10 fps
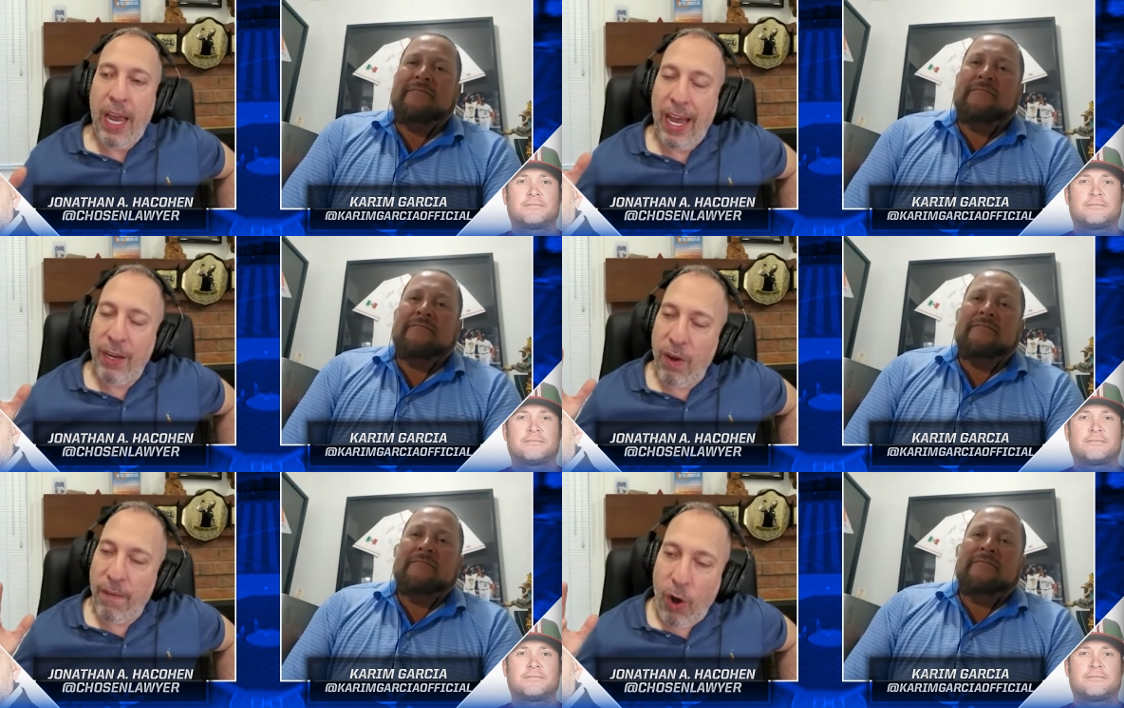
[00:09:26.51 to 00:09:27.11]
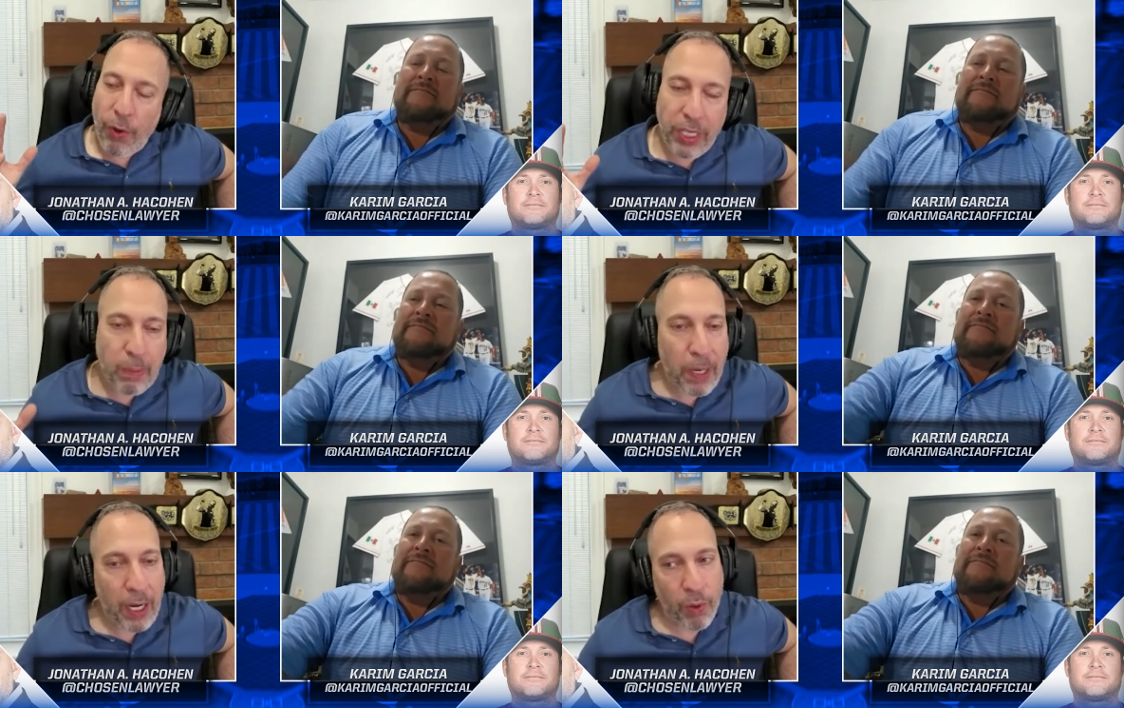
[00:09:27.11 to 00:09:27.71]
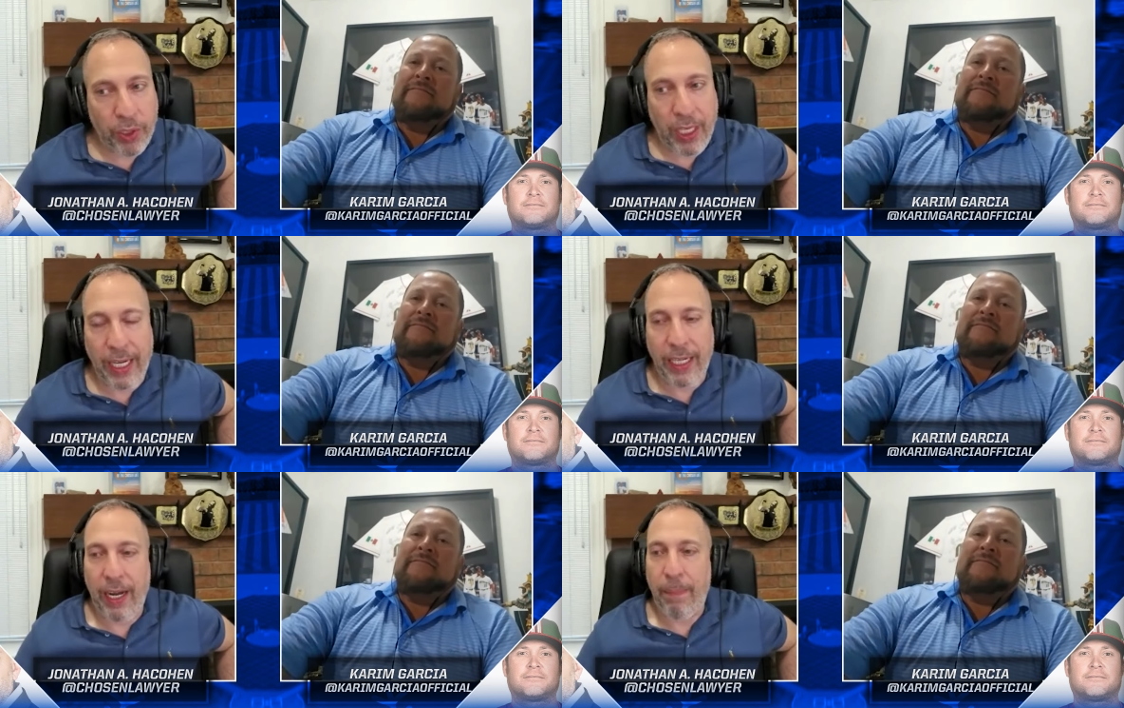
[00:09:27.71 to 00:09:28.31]
Speaker 1: and you have all this payroll
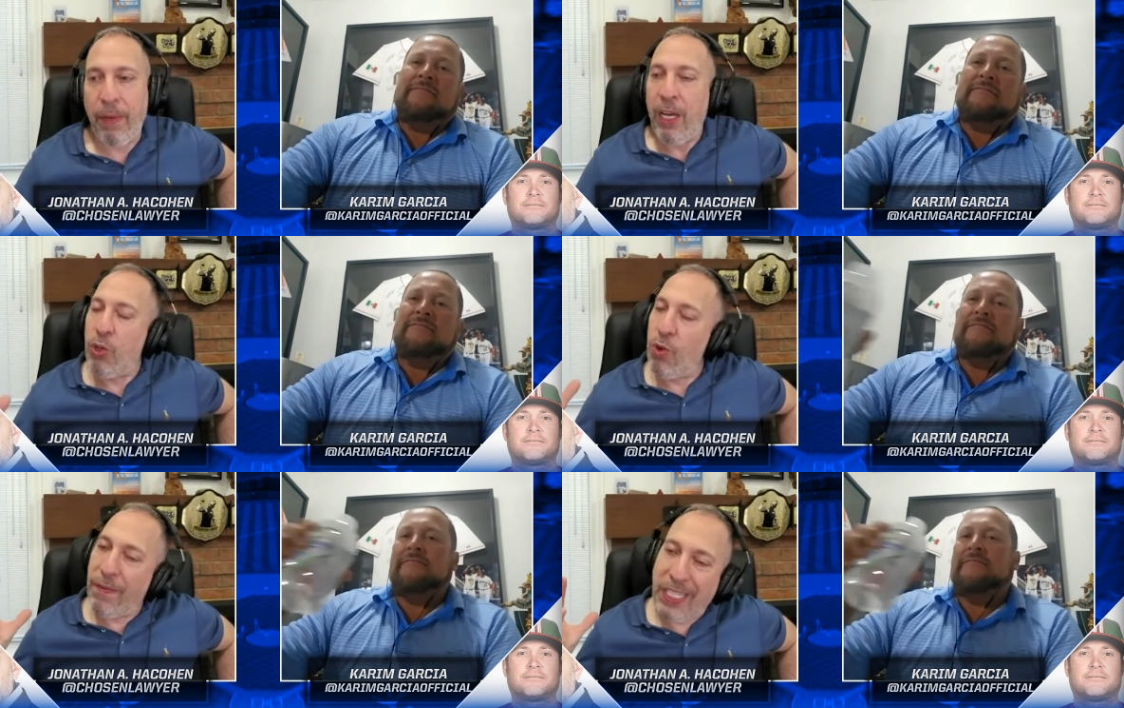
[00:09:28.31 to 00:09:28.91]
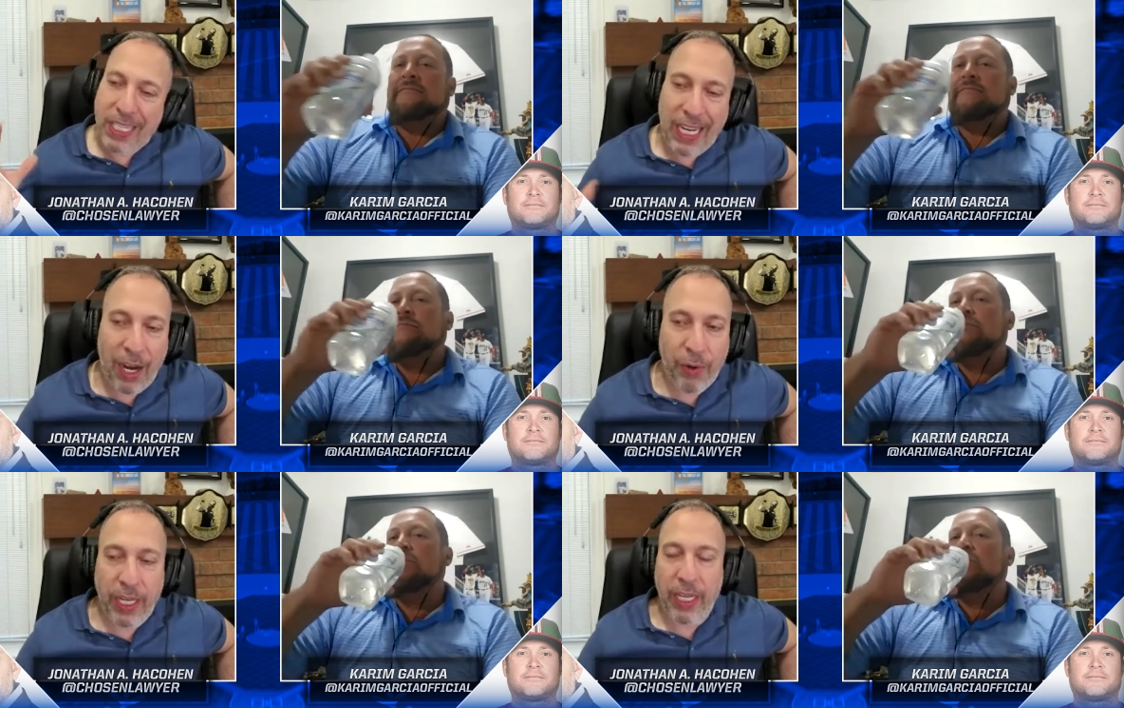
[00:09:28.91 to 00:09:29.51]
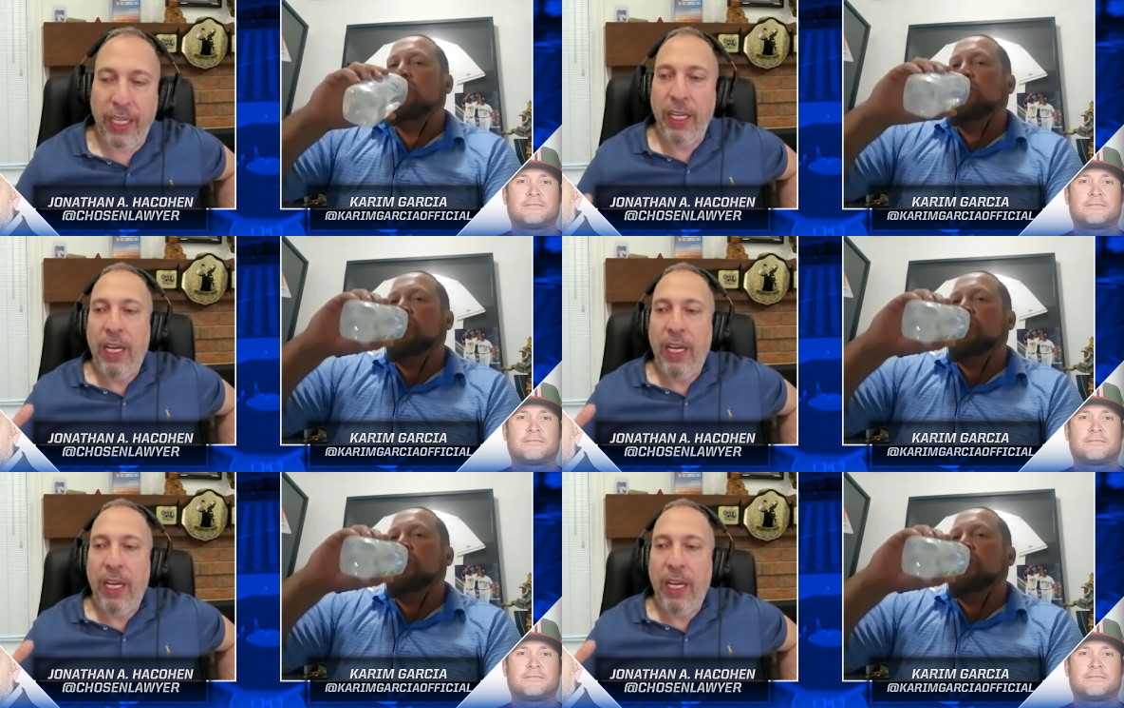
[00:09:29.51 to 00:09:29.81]
tied up. You have scouting.